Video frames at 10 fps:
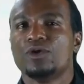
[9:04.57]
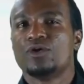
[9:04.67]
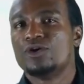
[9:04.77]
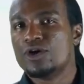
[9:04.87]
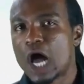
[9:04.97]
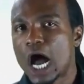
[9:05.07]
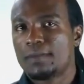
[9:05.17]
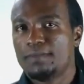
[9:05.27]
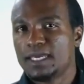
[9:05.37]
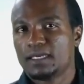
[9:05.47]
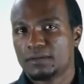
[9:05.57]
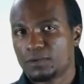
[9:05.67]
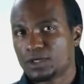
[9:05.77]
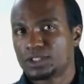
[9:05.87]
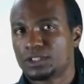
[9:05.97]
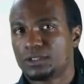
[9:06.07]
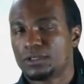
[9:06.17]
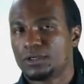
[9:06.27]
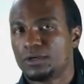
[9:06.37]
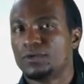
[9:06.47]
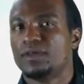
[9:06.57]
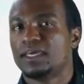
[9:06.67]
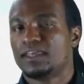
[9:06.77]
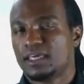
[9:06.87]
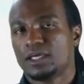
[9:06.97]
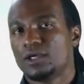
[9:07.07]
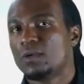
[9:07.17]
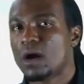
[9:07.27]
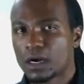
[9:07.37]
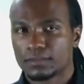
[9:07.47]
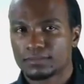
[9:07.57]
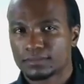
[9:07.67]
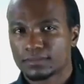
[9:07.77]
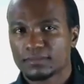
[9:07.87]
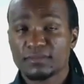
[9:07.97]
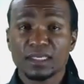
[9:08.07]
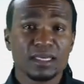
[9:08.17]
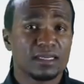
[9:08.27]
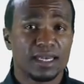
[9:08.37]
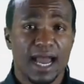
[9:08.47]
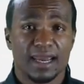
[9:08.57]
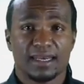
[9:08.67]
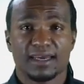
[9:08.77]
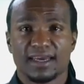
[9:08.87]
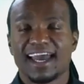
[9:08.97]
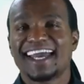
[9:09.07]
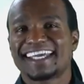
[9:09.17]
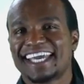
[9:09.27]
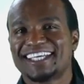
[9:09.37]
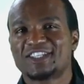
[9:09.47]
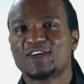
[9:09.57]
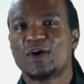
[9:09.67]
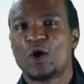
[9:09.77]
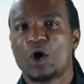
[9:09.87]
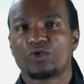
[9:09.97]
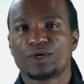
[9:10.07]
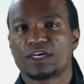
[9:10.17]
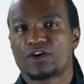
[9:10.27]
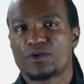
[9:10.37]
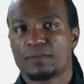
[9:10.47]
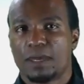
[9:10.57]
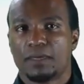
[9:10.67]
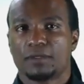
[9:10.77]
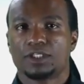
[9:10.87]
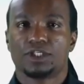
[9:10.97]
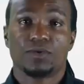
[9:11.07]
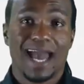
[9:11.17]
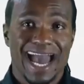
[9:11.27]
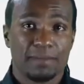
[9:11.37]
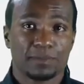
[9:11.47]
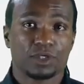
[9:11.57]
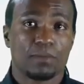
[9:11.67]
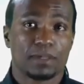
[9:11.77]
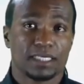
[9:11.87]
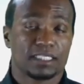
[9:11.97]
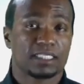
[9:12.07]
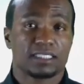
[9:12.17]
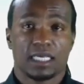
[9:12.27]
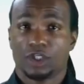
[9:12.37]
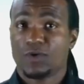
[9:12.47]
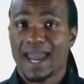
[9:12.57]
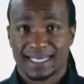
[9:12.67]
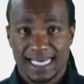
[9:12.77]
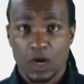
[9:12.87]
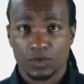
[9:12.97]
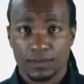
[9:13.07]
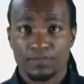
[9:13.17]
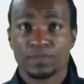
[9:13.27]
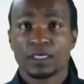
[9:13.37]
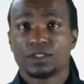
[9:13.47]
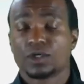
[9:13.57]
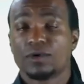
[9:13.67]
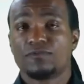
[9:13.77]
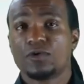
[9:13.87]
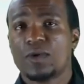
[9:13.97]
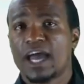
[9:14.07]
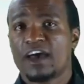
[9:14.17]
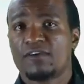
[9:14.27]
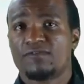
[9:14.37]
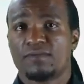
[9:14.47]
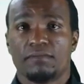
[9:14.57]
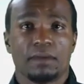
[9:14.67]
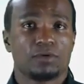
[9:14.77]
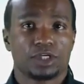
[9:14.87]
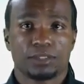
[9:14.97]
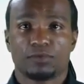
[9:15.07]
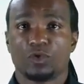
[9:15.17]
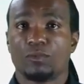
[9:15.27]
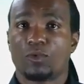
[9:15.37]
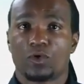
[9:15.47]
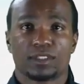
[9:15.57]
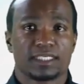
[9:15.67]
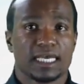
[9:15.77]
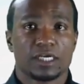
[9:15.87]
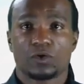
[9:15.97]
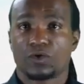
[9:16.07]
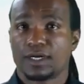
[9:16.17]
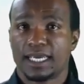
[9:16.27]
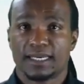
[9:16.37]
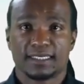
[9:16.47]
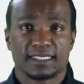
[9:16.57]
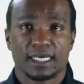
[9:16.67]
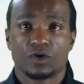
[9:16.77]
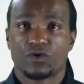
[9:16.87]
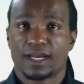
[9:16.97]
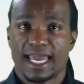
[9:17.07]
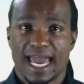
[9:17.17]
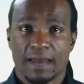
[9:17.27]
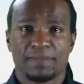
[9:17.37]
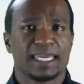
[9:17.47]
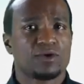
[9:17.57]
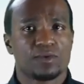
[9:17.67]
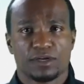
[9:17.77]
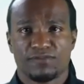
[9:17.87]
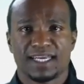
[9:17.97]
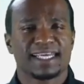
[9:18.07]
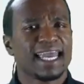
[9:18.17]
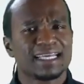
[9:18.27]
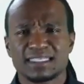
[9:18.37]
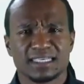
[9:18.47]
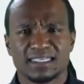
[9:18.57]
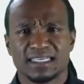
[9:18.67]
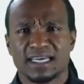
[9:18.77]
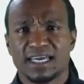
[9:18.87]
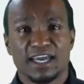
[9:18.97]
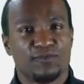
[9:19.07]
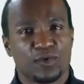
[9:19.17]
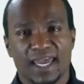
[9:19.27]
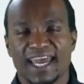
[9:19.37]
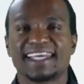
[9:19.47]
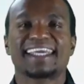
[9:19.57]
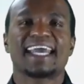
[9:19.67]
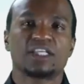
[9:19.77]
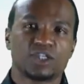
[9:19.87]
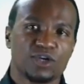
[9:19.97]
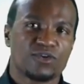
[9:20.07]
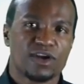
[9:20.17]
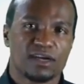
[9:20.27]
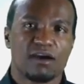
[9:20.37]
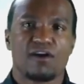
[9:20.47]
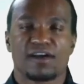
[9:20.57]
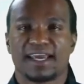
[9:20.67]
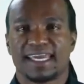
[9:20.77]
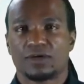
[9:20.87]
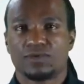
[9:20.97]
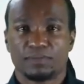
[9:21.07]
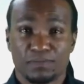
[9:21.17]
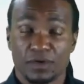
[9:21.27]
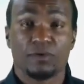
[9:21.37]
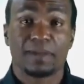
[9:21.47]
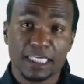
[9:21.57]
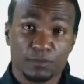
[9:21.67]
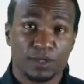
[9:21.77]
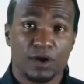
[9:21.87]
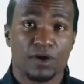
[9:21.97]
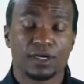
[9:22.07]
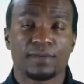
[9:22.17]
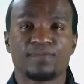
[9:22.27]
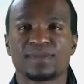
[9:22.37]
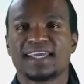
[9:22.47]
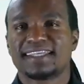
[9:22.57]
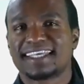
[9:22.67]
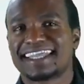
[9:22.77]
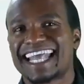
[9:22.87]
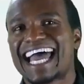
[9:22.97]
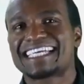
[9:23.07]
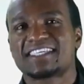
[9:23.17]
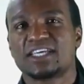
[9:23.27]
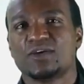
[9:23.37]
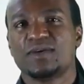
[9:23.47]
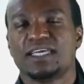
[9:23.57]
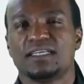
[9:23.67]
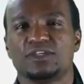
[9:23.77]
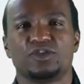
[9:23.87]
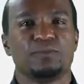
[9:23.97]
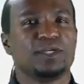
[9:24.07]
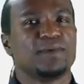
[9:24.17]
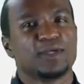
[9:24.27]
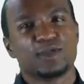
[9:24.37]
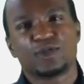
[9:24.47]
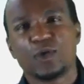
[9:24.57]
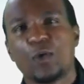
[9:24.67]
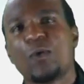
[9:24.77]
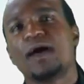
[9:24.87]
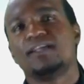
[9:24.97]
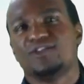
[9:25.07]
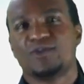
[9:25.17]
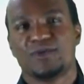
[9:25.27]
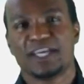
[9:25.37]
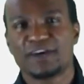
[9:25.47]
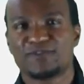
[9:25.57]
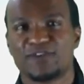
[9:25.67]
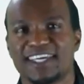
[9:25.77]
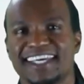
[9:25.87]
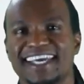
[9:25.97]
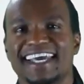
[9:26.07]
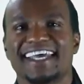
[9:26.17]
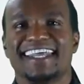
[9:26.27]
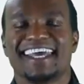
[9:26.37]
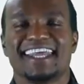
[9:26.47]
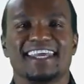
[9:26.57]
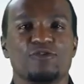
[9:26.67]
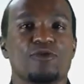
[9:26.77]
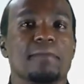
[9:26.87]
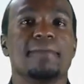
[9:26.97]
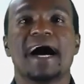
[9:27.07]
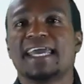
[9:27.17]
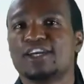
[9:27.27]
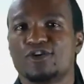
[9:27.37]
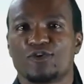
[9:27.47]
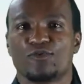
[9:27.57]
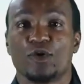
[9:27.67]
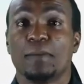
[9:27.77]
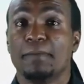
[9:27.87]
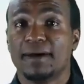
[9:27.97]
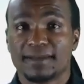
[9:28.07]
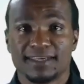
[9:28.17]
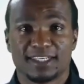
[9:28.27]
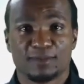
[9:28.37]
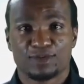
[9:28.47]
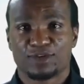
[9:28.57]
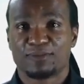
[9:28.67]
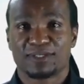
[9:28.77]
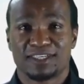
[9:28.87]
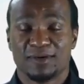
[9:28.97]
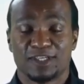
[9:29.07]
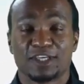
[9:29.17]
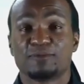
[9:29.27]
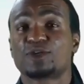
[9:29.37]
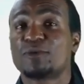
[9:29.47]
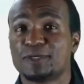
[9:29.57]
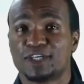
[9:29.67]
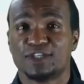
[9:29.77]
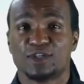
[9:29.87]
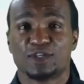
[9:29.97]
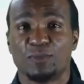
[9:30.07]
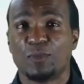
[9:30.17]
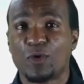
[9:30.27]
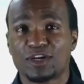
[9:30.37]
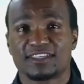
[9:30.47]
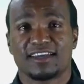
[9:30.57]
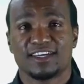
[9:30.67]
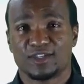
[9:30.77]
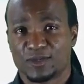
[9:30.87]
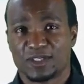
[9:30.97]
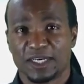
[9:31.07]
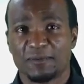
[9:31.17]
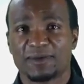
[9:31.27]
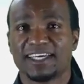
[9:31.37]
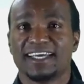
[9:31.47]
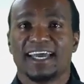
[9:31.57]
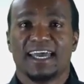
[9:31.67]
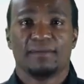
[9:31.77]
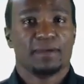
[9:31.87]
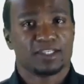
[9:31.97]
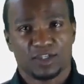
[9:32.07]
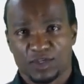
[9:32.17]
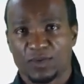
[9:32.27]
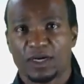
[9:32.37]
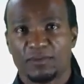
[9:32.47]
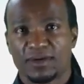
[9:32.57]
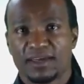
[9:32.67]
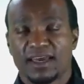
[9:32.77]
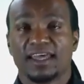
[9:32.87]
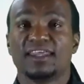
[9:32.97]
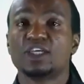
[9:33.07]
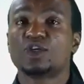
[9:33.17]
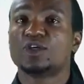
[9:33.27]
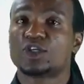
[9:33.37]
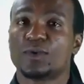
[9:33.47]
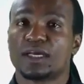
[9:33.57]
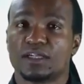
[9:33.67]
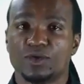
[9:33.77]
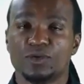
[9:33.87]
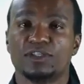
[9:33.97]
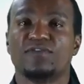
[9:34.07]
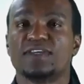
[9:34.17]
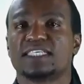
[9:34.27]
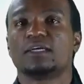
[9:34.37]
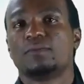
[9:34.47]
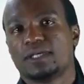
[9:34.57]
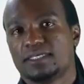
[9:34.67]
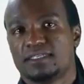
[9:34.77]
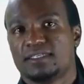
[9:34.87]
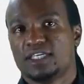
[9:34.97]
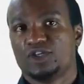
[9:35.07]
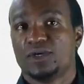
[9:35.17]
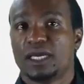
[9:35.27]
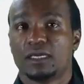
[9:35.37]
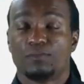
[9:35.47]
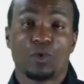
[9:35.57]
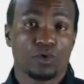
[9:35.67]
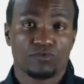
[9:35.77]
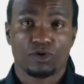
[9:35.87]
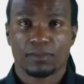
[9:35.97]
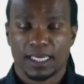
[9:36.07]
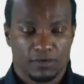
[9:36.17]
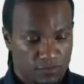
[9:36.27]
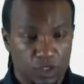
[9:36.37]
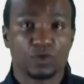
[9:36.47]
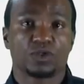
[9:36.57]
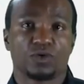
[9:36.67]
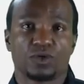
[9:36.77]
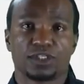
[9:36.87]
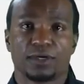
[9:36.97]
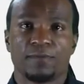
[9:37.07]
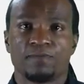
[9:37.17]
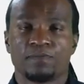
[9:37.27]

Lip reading: you're not being the person who they think you are. 9, cancel all recurring payments to apps or places that you act out. So if you have membership to a porn site or a dating site or an app, get rid of it, cancel it. If you can't, cancel your credit card and get a replacement card. The last thing you need is to be doing so well in your recovery, then the reminder for your monthly subscription to some porn site shows up and messes you up. And this also includes physical places that you get porn from, like video stores.